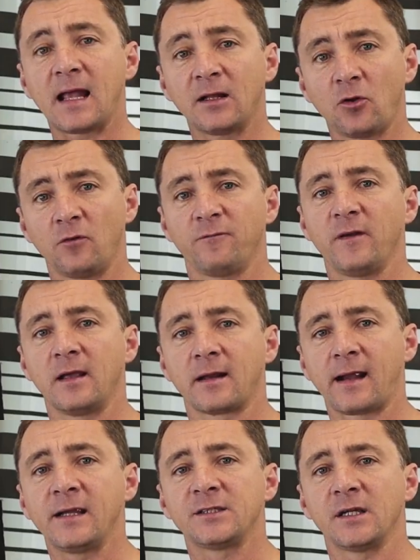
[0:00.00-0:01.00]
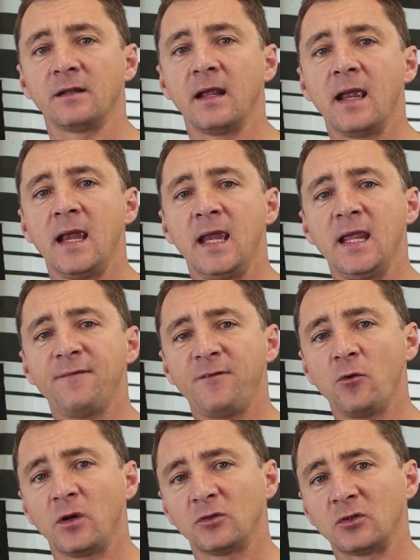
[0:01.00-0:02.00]
and configuration
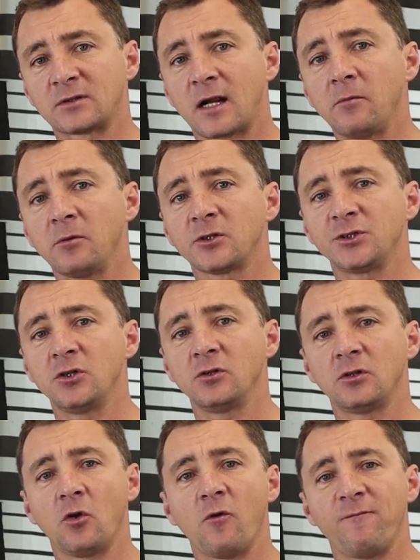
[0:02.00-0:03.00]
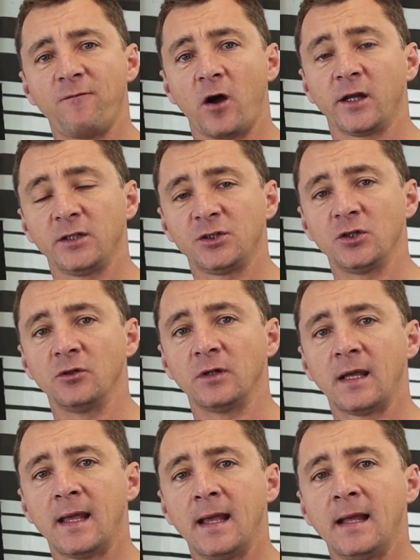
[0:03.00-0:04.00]
if you want to troubleshoot or
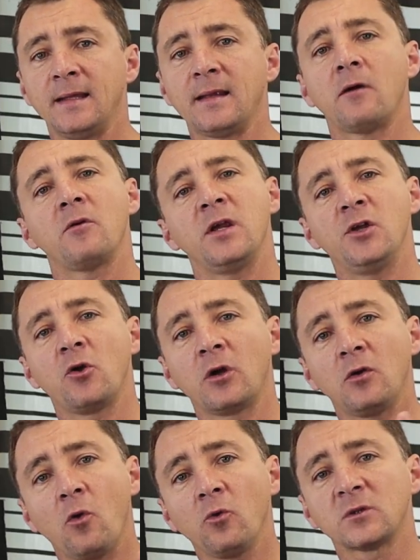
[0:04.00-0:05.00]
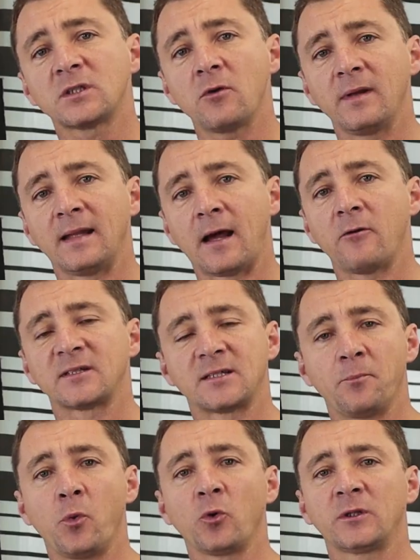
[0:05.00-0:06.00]
fine-tune. Now, you can also allow a
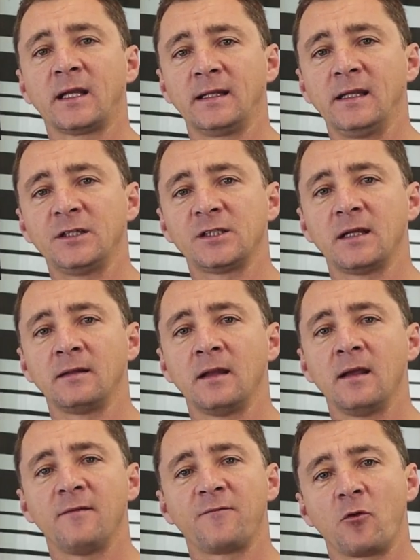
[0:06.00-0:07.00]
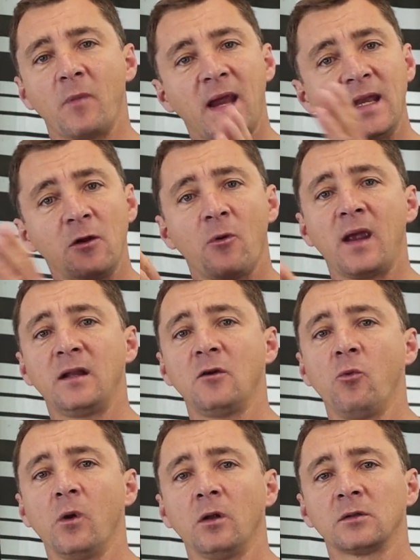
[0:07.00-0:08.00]
support technician from anywhere in
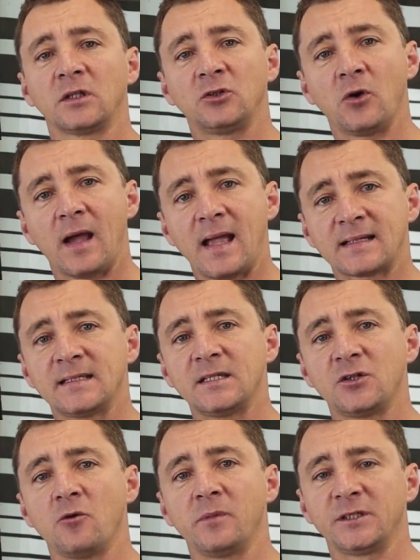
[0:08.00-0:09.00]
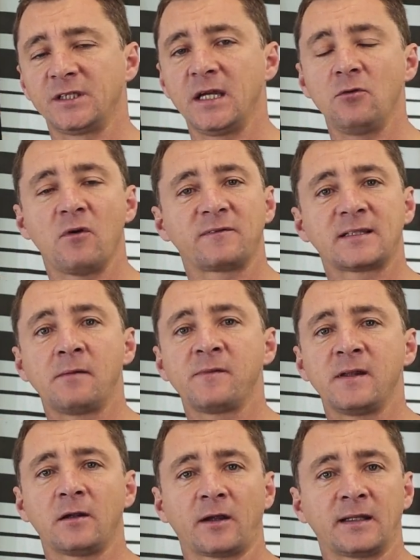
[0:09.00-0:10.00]
the world to access your machine with
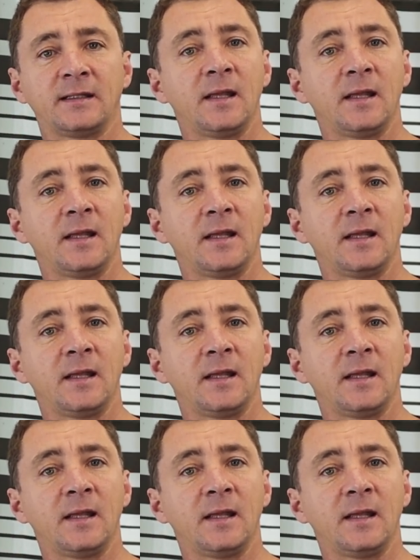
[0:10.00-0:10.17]
something like